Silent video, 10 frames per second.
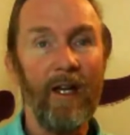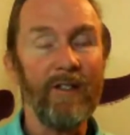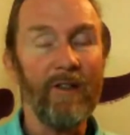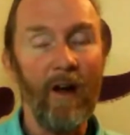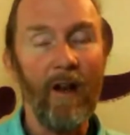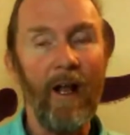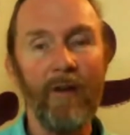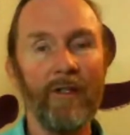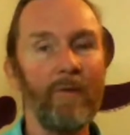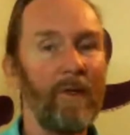It started
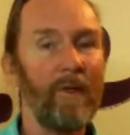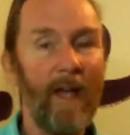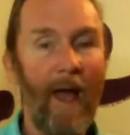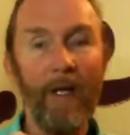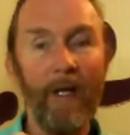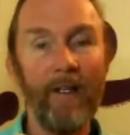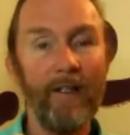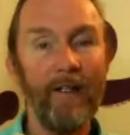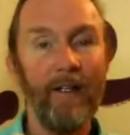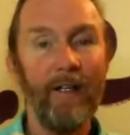out just with tapping,
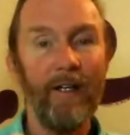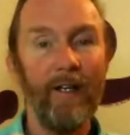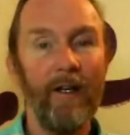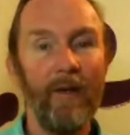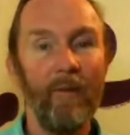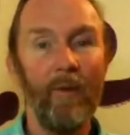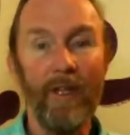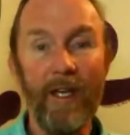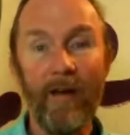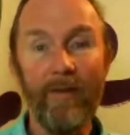
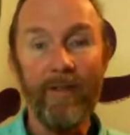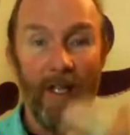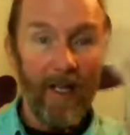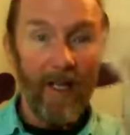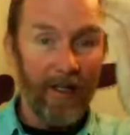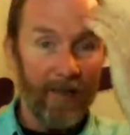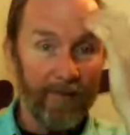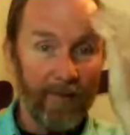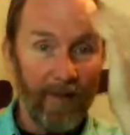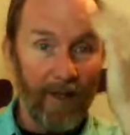EFT,
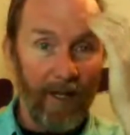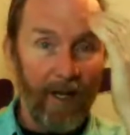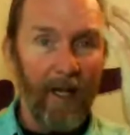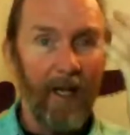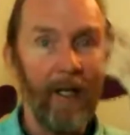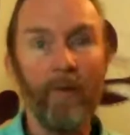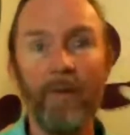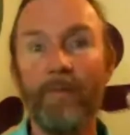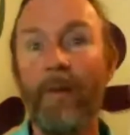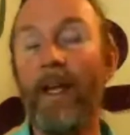and it
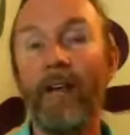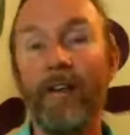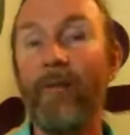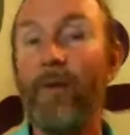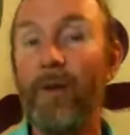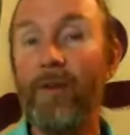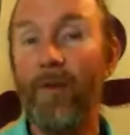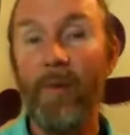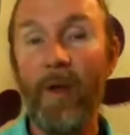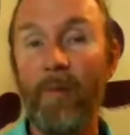was making a difference
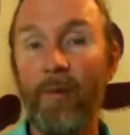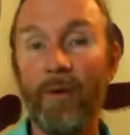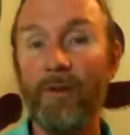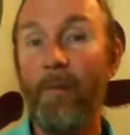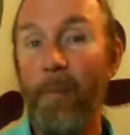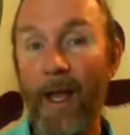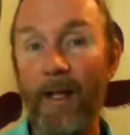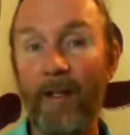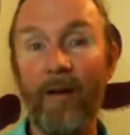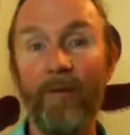for people's
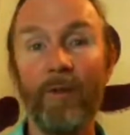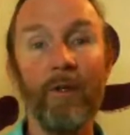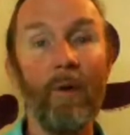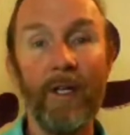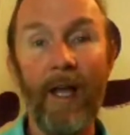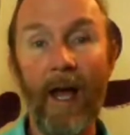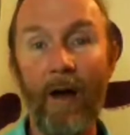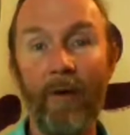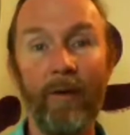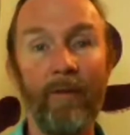pain levels going
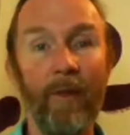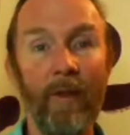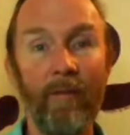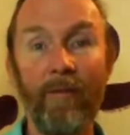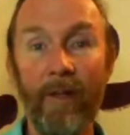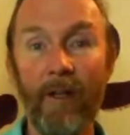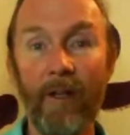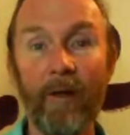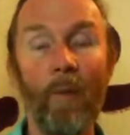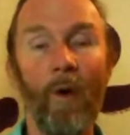down, for them
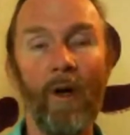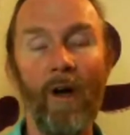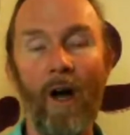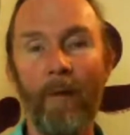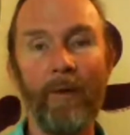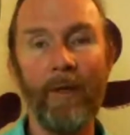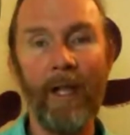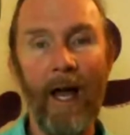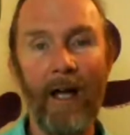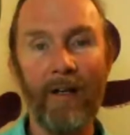feeling more calm and
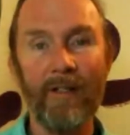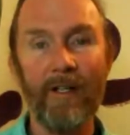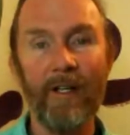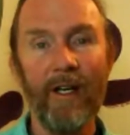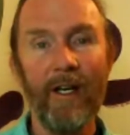relaxed.